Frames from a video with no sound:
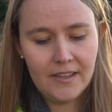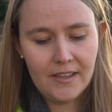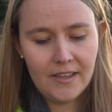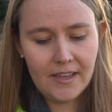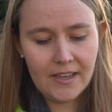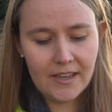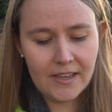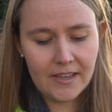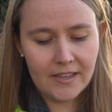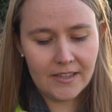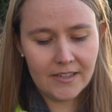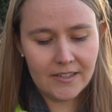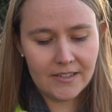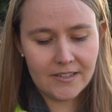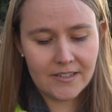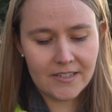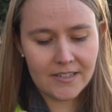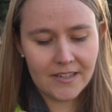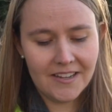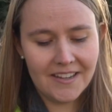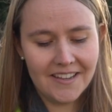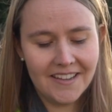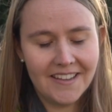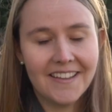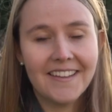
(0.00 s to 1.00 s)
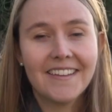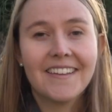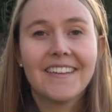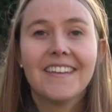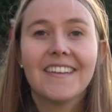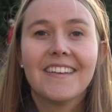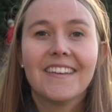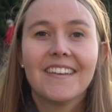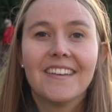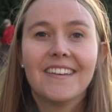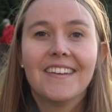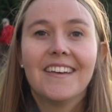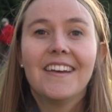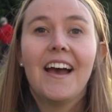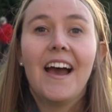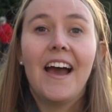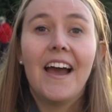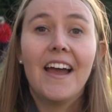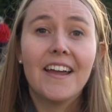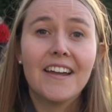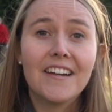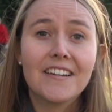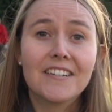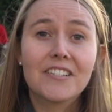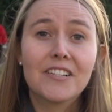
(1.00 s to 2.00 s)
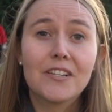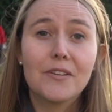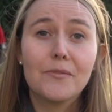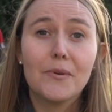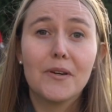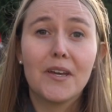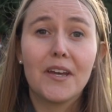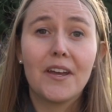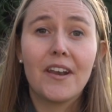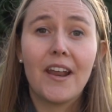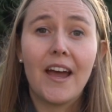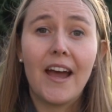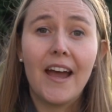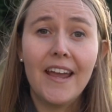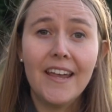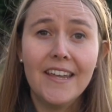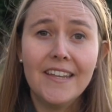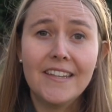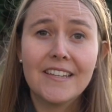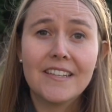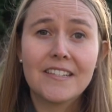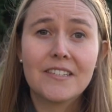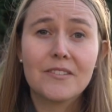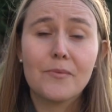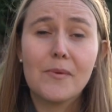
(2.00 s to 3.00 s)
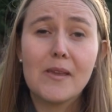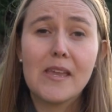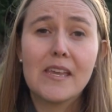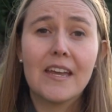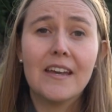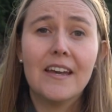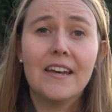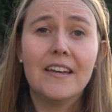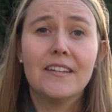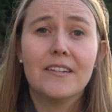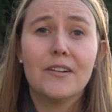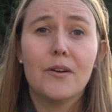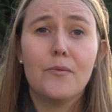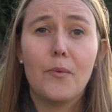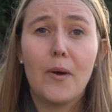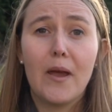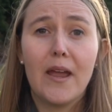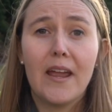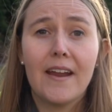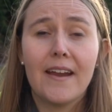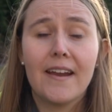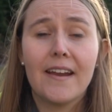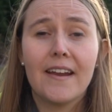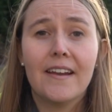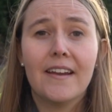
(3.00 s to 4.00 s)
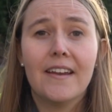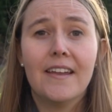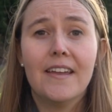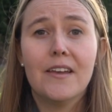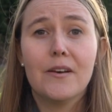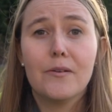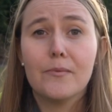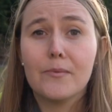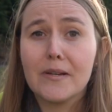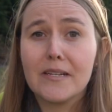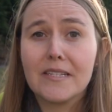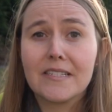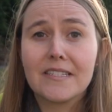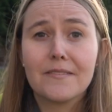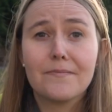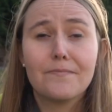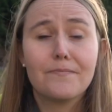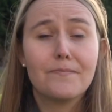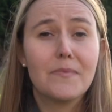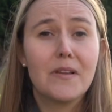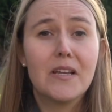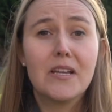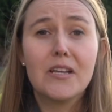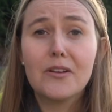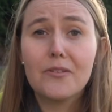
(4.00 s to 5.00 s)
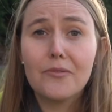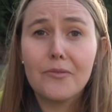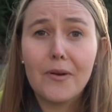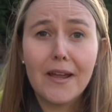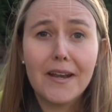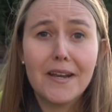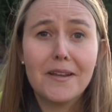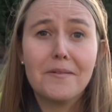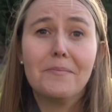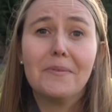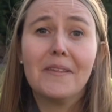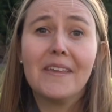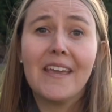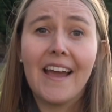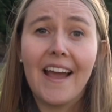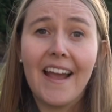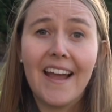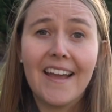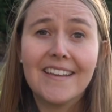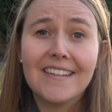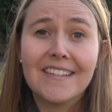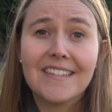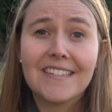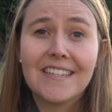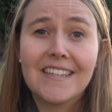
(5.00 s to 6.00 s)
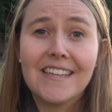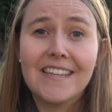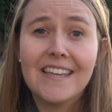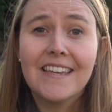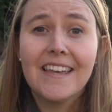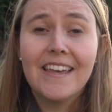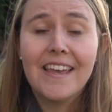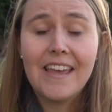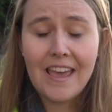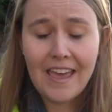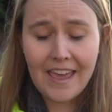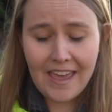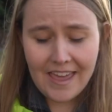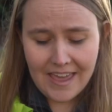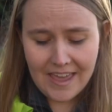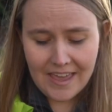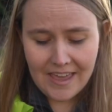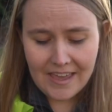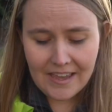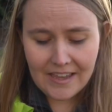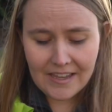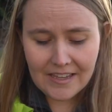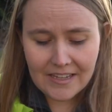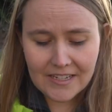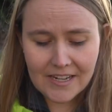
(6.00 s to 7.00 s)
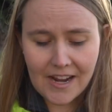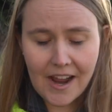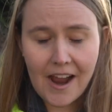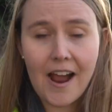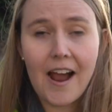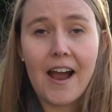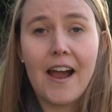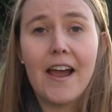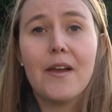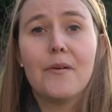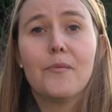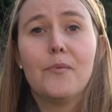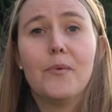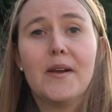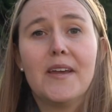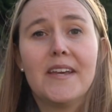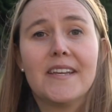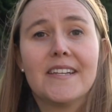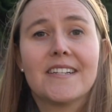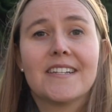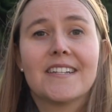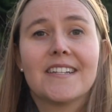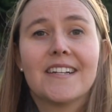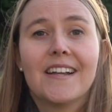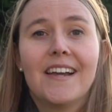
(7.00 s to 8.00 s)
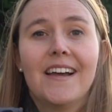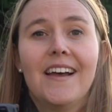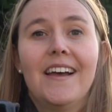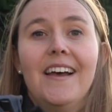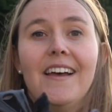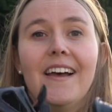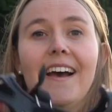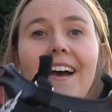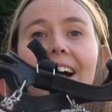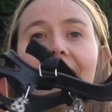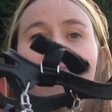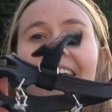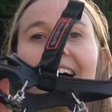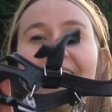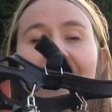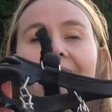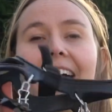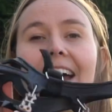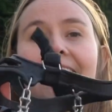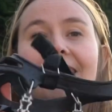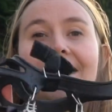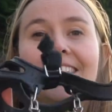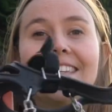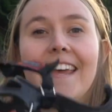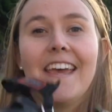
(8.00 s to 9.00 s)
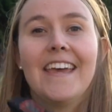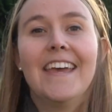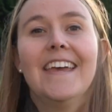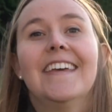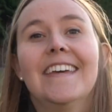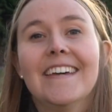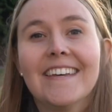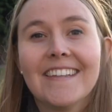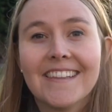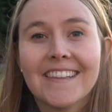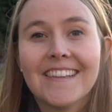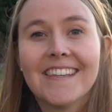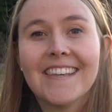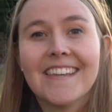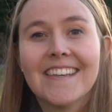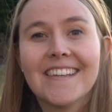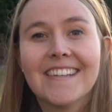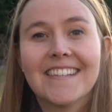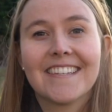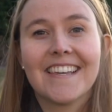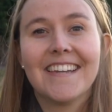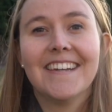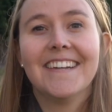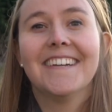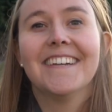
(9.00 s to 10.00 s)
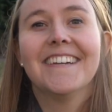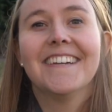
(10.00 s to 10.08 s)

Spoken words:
And I actually went on a hike this weekend where it was incredibly icy, and I wish I had taken these.